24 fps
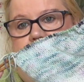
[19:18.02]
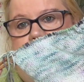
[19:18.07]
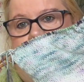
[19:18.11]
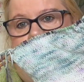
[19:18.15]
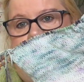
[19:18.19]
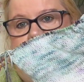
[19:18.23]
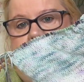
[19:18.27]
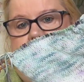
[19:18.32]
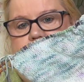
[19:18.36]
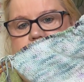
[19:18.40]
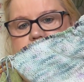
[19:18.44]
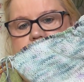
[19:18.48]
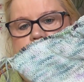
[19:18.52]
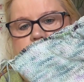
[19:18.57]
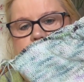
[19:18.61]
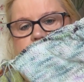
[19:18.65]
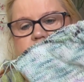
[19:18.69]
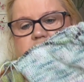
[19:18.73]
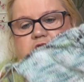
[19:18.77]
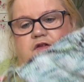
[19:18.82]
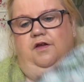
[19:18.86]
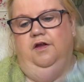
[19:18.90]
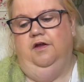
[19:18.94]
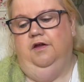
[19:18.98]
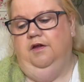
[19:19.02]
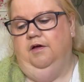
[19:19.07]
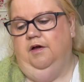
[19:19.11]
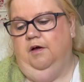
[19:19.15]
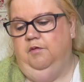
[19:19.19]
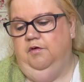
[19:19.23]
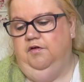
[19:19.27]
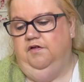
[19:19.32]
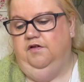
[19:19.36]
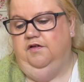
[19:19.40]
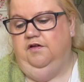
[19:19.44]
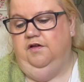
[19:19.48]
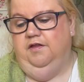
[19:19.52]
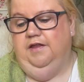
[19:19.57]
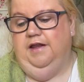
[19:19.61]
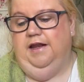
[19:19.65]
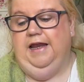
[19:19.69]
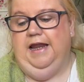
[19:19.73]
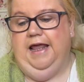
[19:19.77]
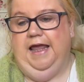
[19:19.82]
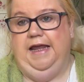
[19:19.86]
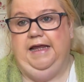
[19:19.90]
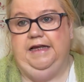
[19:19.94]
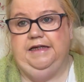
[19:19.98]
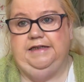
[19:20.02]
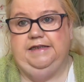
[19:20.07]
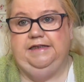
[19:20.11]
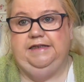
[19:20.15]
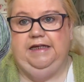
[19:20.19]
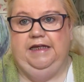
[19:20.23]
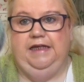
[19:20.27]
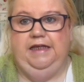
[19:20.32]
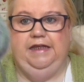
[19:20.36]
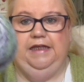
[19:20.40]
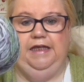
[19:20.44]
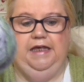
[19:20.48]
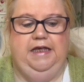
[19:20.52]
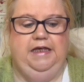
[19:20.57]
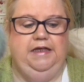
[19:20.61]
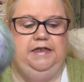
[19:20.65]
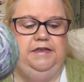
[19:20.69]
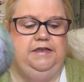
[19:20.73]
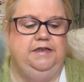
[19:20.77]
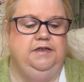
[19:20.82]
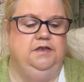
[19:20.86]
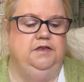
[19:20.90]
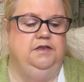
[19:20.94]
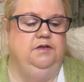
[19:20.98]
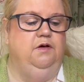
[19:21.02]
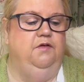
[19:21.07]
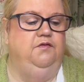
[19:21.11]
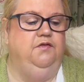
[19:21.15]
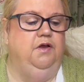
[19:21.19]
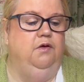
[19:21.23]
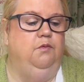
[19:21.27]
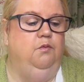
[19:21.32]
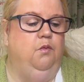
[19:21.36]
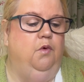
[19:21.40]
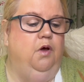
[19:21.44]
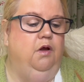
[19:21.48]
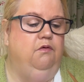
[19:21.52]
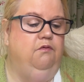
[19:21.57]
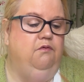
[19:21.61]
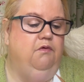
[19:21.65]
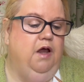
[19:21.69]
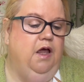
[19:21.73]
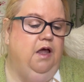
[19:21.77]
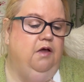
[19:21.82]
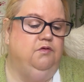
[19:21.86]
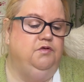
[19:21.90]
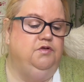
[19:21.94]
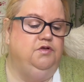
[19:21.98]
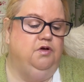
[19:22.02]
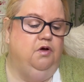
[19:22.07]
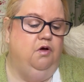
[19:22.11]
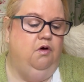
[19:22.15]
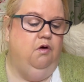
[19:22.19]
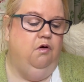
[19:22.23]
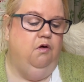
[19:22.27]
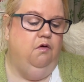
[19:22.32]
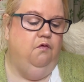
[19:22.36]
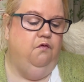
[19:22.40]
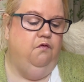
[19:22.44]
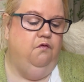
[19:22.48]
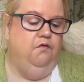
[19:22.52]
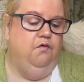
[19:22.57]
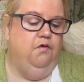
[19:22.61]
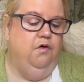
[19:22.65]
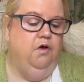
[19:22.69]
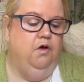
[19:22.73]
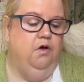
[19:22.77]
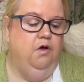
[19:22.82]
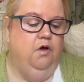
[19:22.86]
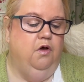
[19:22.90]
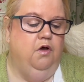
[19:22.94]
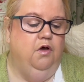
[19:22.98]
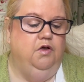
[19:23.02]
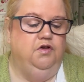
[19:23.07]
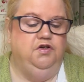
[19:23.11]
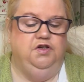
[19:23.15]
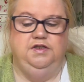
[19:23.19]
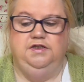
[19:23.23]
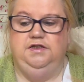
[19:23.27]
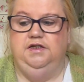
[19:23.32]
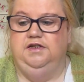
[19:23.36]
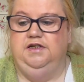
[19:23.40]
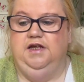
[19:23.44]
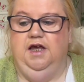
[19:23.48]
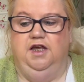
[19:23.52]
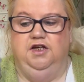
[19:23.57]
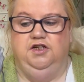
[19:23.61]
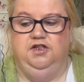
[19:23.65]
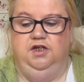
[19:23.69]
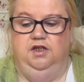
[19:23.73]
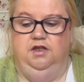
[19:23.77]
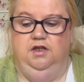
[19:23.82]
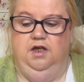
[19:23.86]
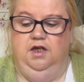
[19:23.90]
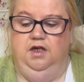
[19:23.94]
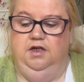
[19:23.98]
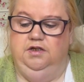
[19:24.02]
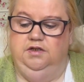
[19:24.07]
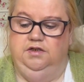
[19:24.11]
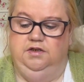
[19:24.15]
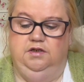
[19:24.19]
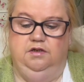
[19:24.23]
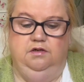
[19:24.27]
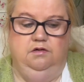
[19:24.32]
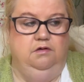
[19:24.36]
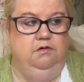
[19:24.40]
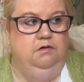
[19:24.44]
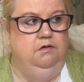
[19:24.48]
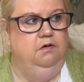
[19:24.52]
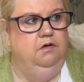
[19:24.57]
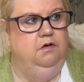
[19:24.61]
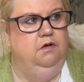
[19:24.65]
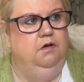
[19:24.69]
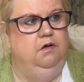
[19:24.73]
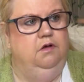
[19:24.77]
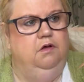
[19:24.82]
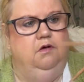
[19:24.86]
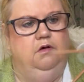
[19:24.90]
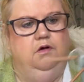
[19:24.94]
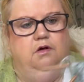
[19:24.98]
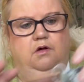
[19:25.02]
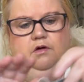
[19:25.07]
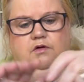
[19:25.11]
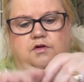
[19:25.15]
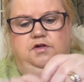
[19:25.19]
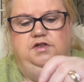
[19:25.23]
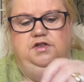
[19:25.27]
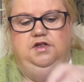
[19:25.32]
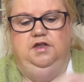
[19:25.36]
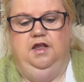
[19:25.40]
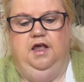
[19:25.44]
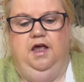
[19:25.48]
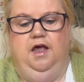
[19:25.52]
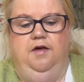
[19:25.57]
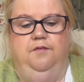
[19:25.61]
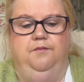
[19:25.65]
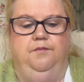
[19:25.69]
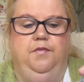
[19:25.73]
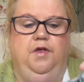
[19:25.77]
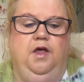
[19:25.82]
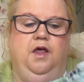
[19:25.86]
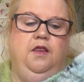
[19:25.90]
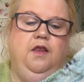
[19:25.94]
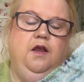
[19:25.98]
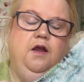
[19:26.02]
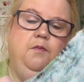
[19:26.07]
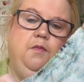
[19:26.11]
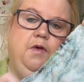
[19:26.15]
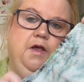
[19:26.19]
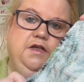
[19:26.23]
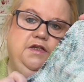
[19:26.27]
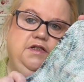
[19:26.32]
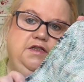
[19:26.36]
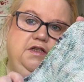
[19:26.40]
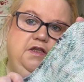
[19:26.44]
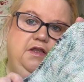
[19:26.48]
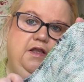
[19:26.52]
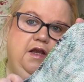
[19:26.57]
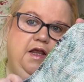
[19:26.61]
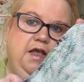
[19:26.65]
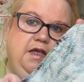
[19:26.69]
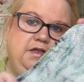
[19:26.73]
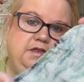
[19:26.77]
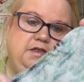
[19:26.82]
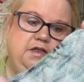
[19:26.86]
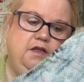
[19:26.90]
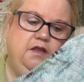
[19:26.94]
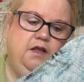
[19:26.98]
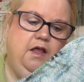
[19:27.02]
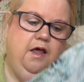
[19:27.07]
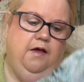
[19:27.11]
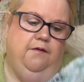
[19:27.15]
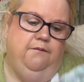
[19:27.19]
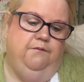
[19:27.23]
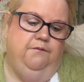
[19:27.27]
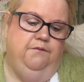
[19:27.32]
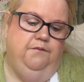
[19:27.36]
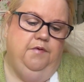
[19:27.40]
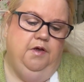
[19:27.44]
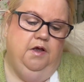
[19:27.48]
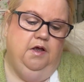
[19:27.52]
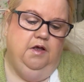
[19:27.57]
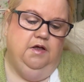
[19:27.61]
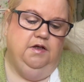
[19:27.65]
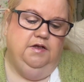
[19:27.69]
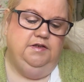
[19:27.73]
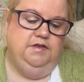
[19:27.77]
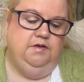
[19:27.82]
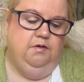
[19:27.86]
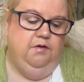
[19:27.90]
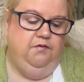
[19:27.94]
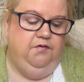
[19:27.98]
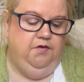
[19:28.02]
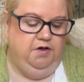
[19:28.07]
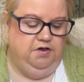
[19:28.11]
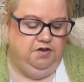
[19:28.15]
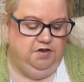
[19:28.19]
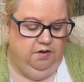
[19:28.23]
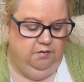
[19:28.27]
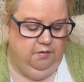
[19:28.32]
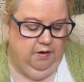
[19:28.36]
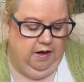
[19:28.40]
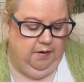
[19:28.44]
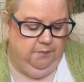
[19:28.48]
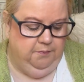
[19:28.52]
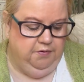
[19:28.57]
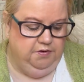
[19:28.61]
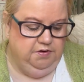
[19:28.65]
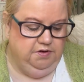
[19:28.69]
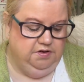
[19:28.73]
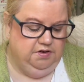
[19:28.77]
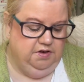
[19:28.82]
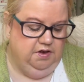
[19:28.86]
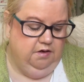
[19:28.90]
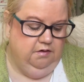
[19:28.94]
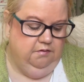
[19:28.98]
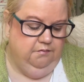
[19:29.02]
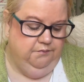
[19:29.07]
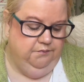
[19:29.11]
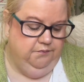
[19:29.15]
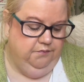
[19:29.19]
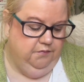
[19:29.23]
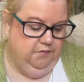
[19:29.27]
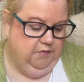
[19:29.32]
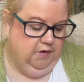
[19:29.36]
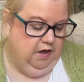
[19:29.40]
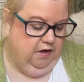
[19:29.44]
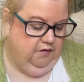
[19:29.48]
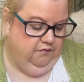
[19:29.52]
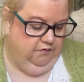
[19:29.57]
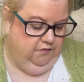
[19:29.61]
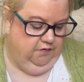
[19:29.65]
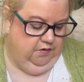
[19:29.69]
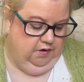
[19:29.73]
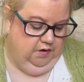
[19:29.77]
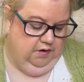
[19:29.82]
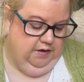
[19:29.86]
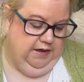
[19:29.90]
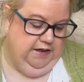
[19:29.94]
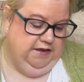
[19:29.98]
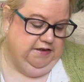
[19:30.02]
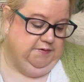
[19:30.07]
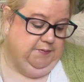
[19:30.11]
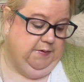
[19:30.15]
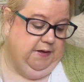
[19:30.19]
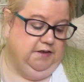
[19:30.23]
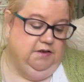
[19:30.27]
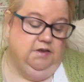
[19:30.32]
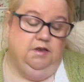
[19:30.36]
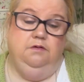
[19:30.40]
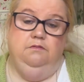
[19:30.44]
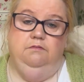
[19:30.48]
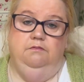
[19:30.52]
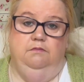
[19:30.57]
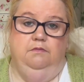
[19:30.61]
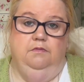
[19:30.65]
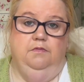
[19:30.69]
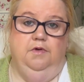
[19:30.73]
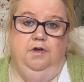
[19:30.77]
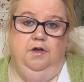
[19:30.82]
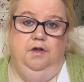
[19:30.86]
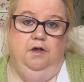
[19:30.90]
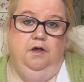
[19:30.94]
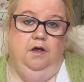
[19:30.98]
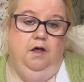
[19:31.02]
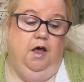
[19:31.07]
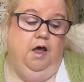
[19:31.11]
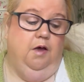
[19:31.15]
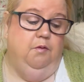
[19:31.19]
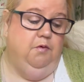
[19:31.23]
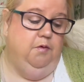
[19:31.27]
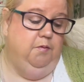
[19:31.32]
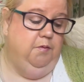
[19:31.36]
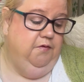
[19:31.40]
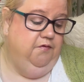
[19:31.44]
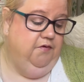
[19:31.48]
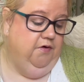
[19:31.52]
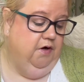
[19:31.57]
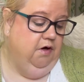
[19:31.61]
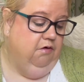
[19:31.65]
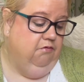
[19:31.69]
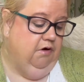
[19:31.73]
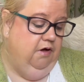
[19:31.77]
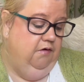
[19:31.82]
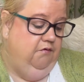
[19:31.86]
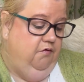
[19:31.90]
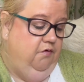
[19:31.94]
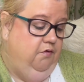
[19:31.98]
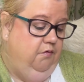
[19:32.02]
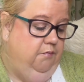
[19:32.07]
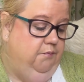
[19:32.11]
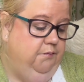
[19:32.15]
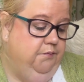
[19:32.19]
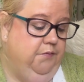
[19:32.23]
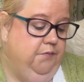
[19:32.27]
want to do the lace in this. So I've done one round of just attaching this onto that, and then I'm going to do the lace in that. So if you do happen to have a lace pattern, I would be very grateful.